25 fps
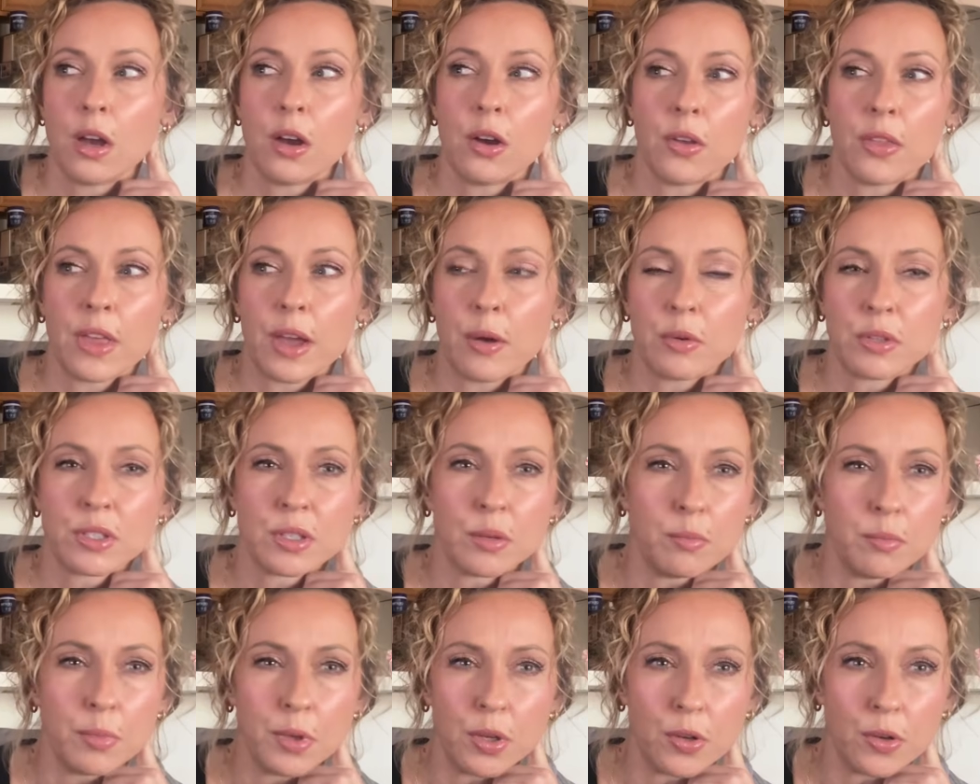Oh, that was
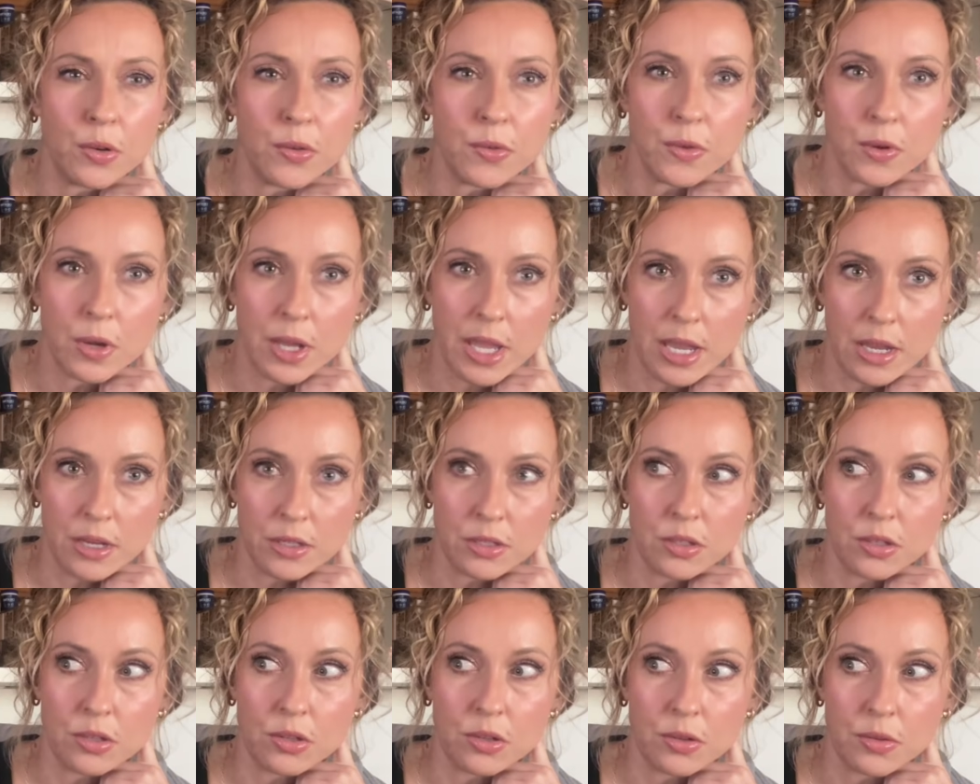a beautiful
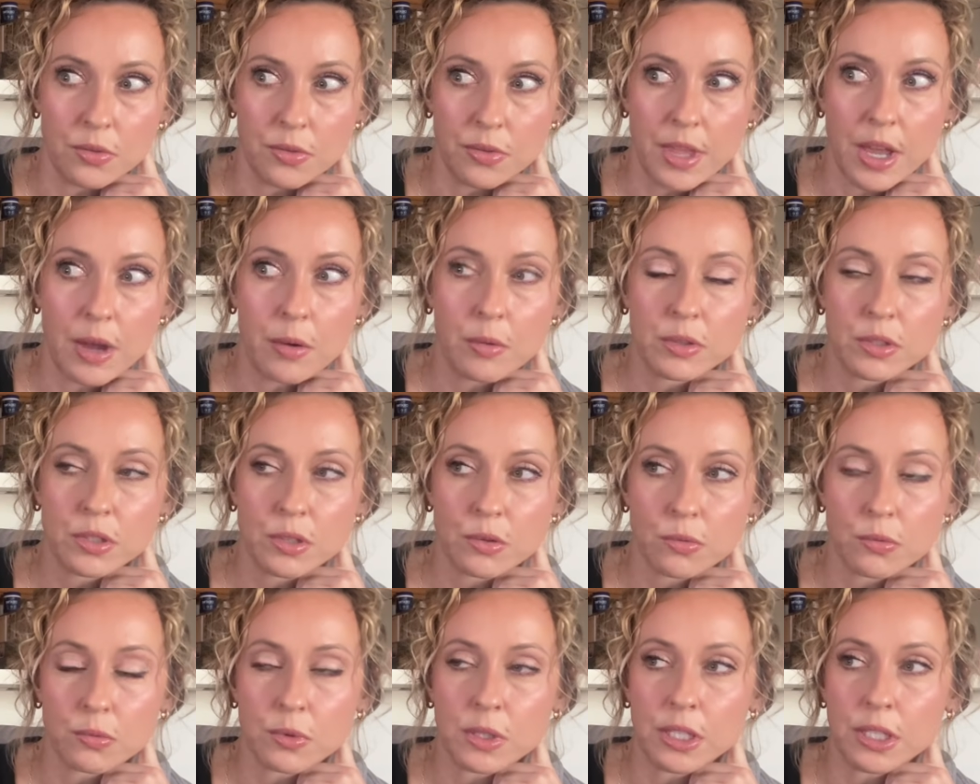candle. That was
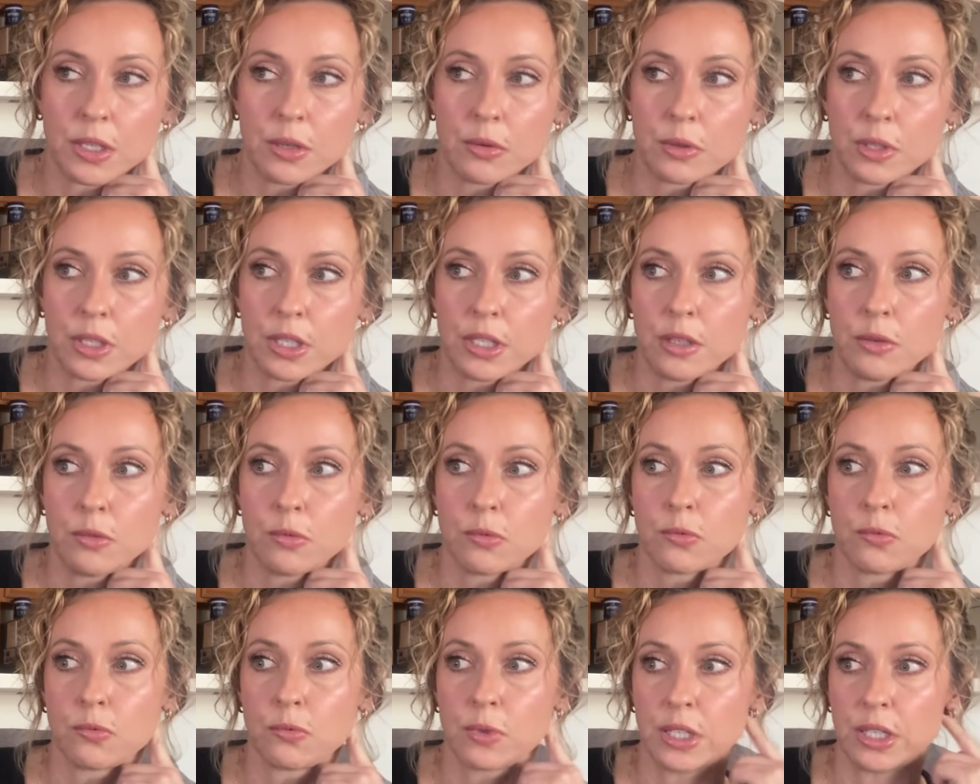a really
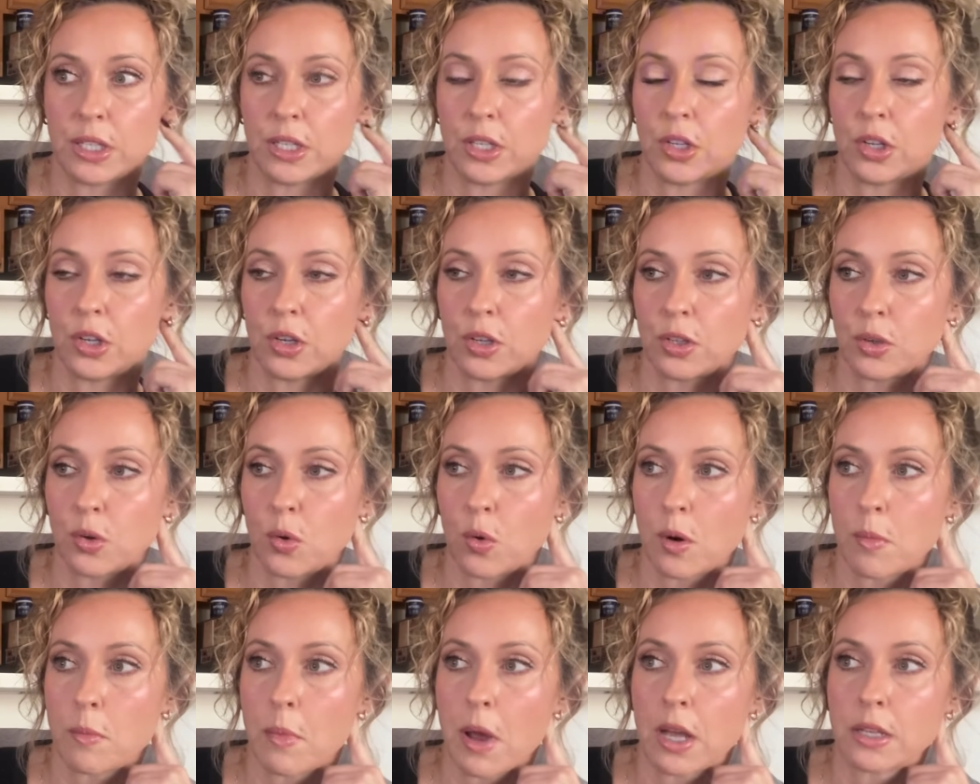good
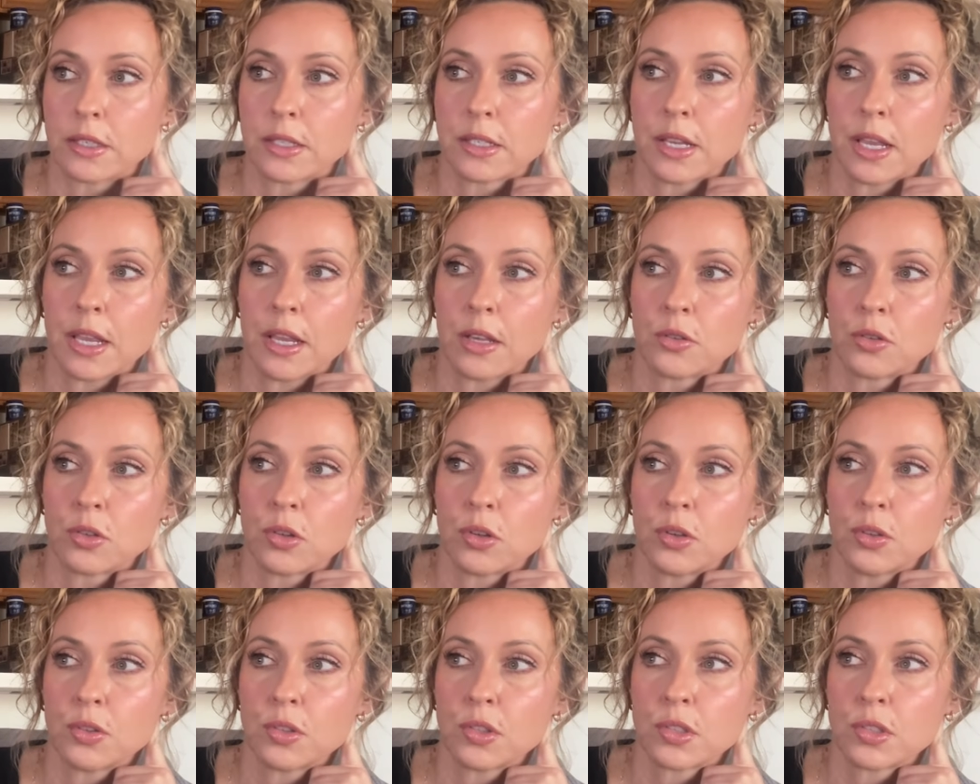gourmand candle.